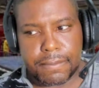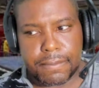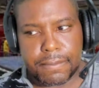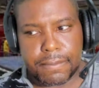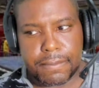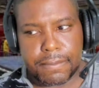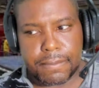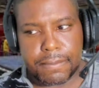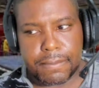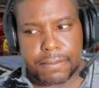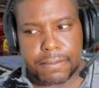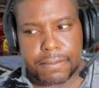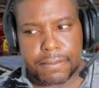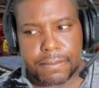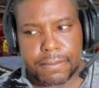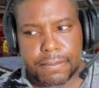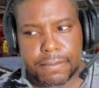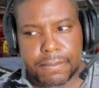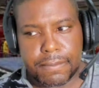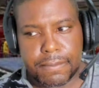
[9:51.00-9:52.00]
I guess I'm
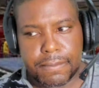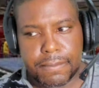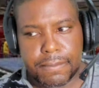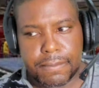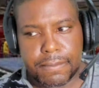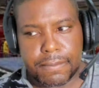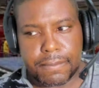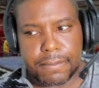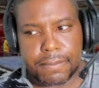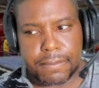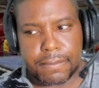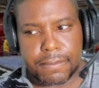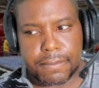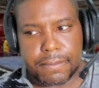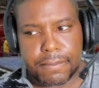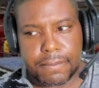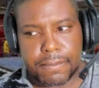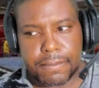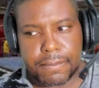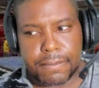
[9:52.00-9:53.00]
mentally prepared, emotionally
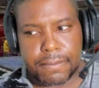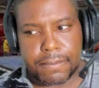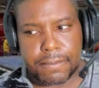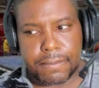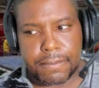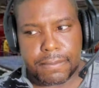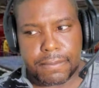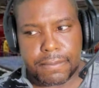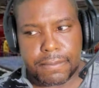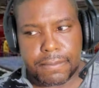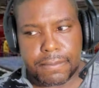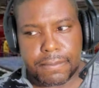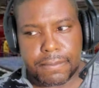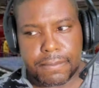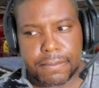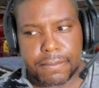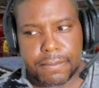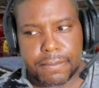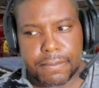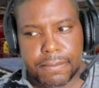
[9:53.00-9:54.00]
prepared for it anyway. So
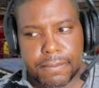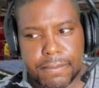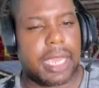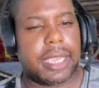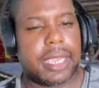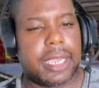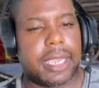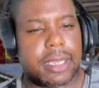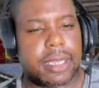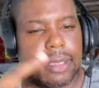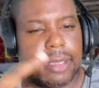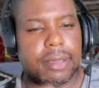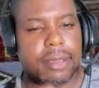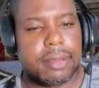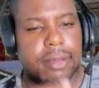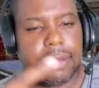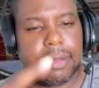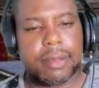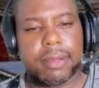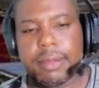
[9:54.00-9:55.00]
every day
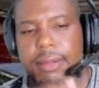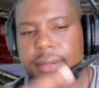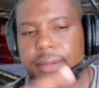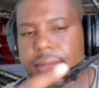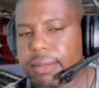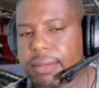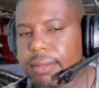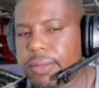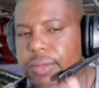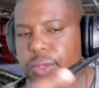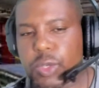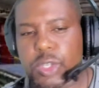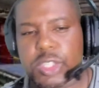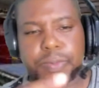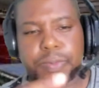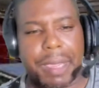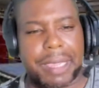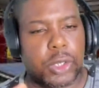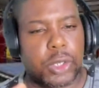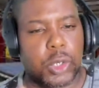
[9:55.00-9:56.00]
you expect the
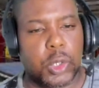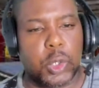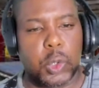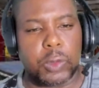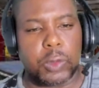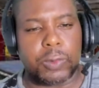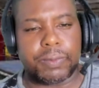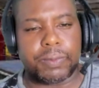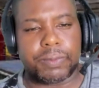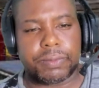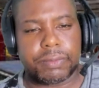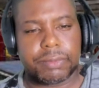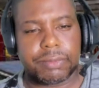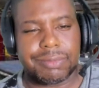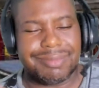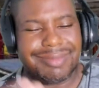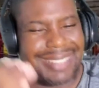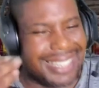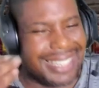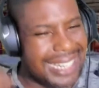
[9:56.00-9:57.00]
call, and then
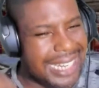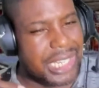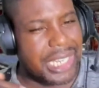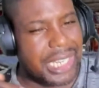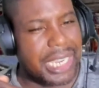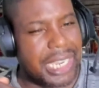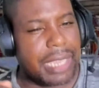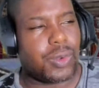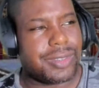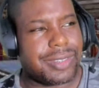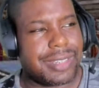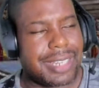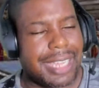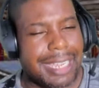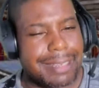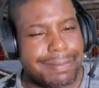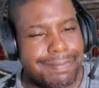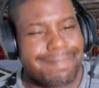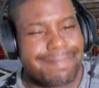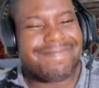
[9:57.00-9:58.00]
you get the call. And it's like,
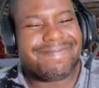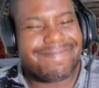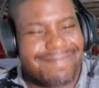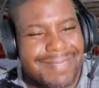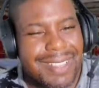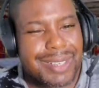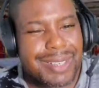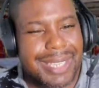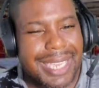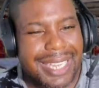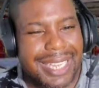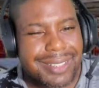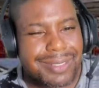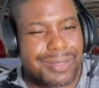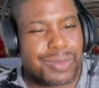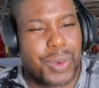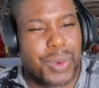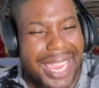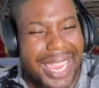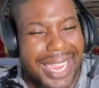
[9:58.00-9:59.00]
okay, we're
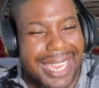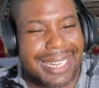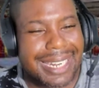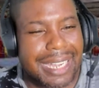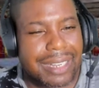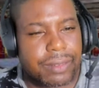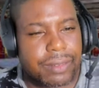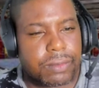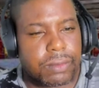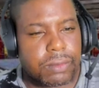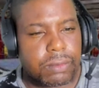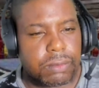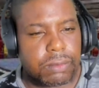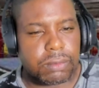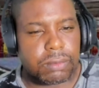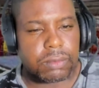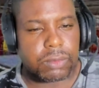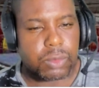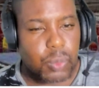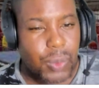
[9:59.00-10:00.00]
here now. We're
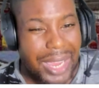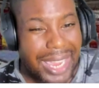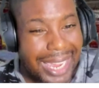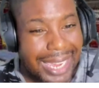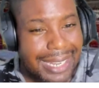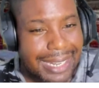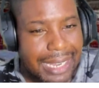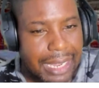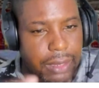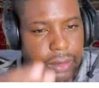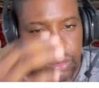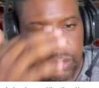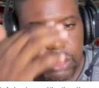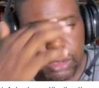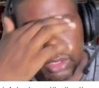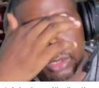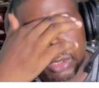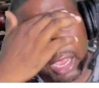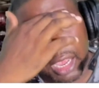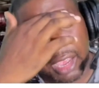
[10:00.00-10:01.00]
here now. So you don't have
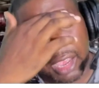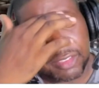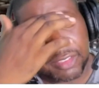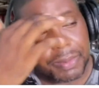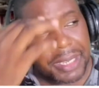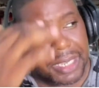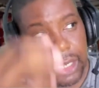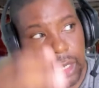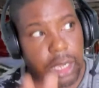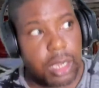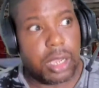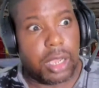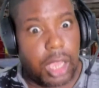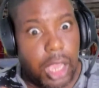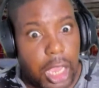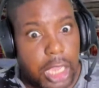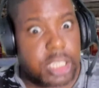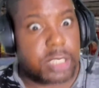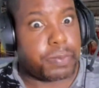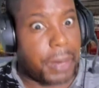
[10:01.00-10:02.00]
to be
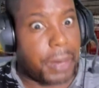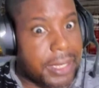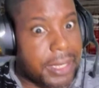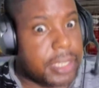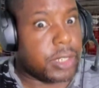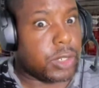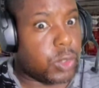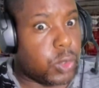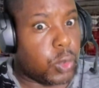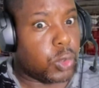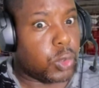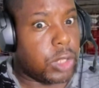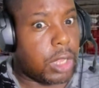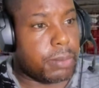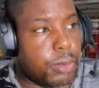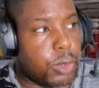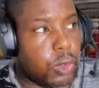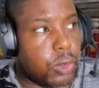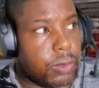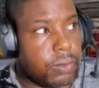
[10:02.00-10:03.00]
expecting the call no more.
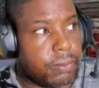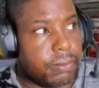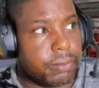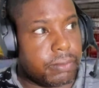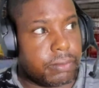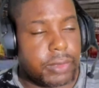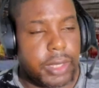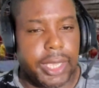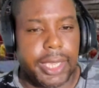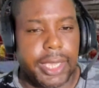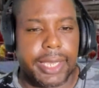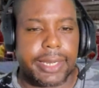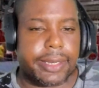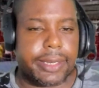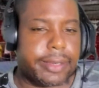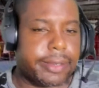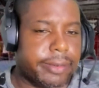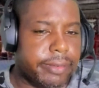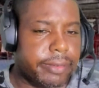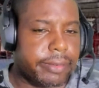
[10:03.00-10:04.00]
And,
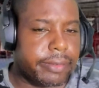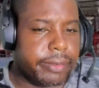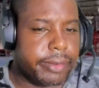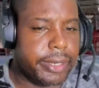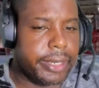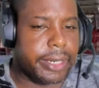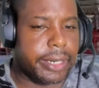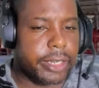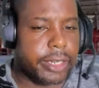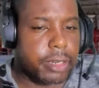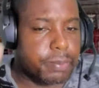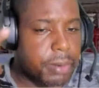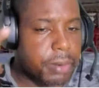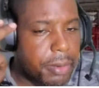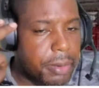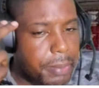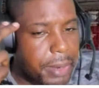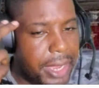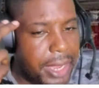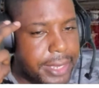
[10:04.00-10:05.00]
you know, you prepare
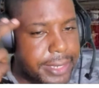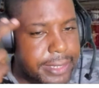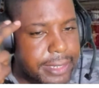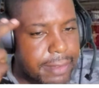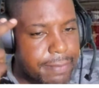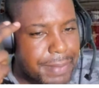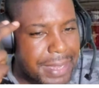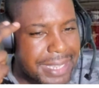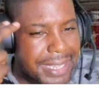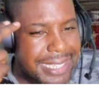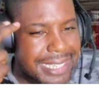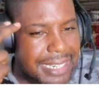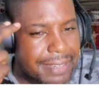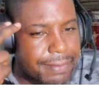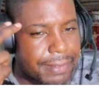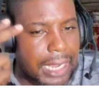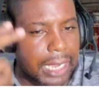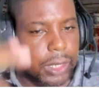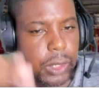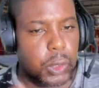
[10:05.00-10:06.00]
yourself mentally for that call.
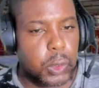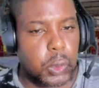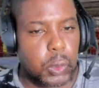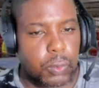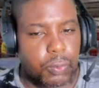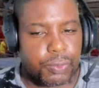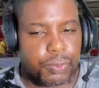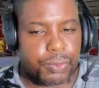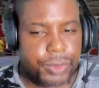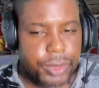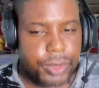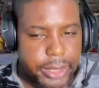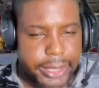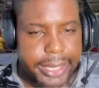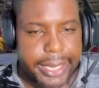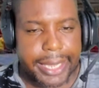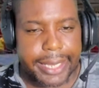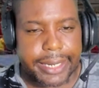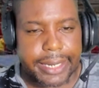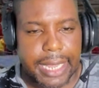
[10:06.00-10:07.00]
And that's
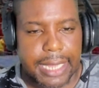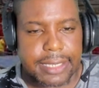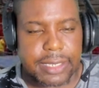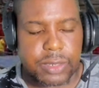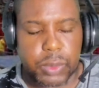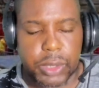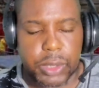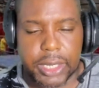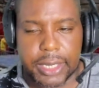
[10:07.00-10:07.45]
what it is. So